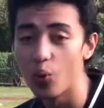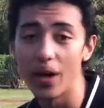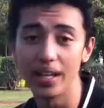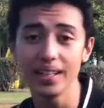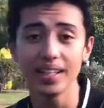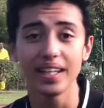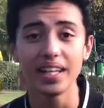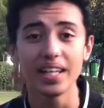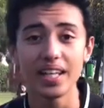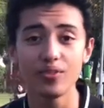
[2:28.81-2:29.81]
Well,
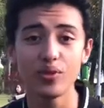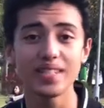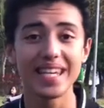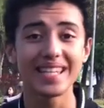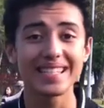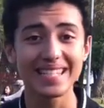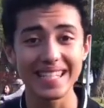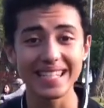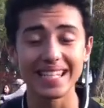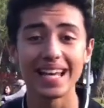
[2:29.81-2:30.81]
if we take
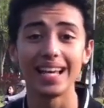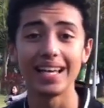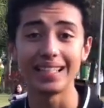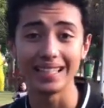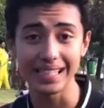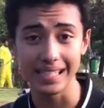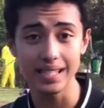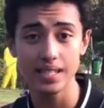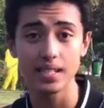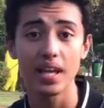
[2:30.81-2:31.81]
tea and
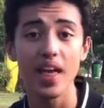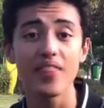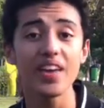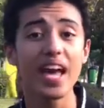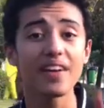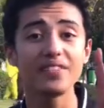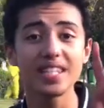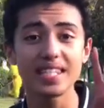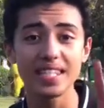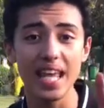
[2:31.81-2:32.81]
eat, they have
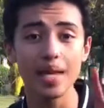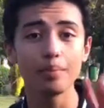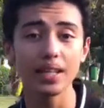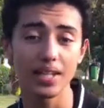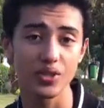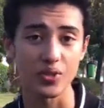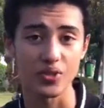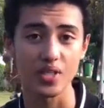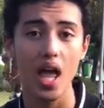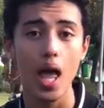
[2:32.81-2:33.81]
the same
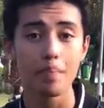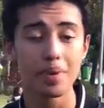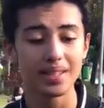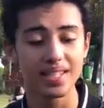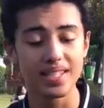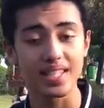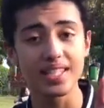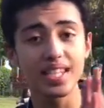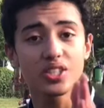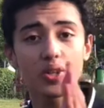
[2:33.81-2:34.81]
letters, but the
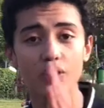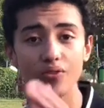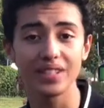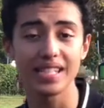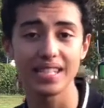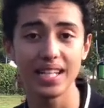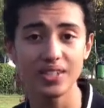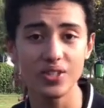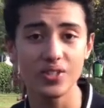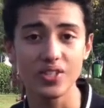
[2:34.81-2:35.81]
succession of these
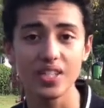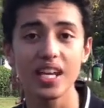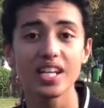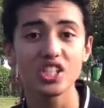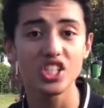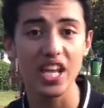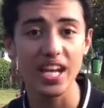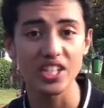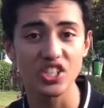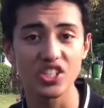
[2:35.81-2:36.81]
letters
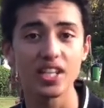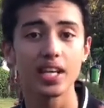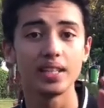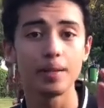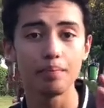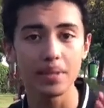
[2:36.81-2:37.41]
changes the